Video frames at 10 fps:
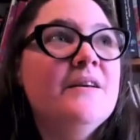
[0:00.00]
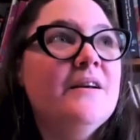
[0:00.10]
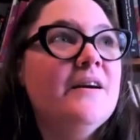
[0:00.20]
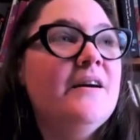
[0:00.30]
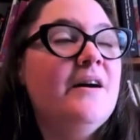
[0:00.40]

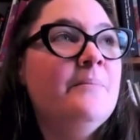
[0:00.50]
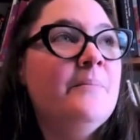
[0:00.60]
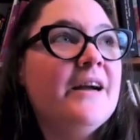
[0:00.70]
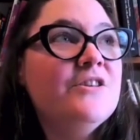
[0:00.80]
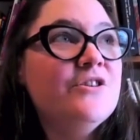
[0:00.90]

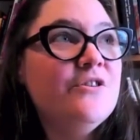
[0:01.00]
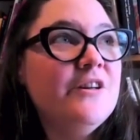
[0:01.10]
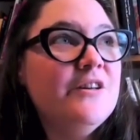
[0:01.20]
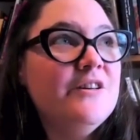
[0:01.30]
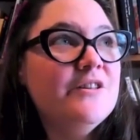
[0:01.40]
I
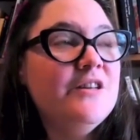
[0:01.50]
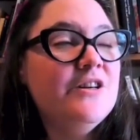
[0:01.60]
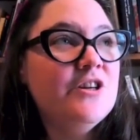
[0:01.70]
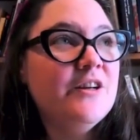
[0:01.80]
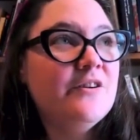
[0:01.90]
started
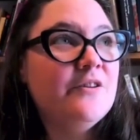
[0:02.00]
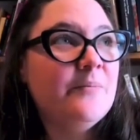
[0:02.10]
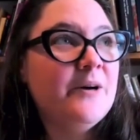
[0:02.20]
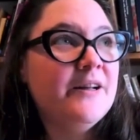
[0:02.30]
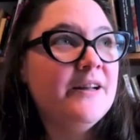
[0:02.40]
teaching at
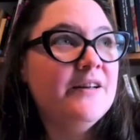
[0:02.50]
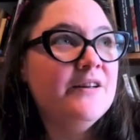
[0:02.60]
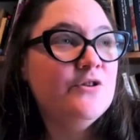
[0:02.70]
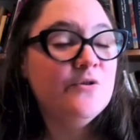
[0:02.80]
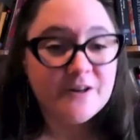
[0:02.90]
Claremont in
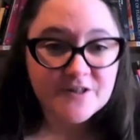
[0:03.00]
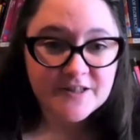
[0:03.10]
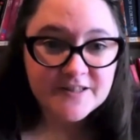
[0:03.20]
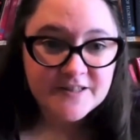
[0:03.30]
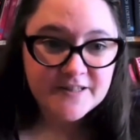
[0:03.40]

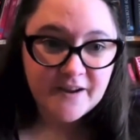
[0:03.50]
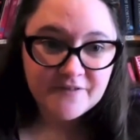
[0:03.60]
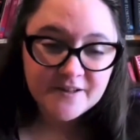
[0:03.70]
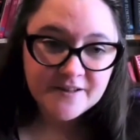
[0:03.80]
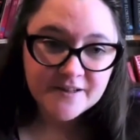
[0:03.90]

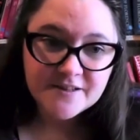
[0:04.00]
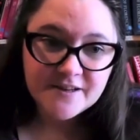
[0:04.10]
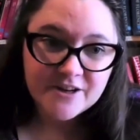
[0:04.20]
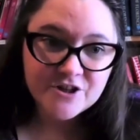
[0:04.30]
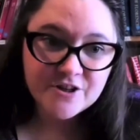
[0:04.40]
2007 as an
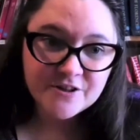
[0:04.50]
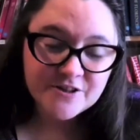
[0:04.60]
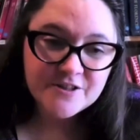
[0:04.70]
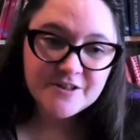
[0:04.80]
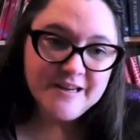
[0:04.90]
adjunct,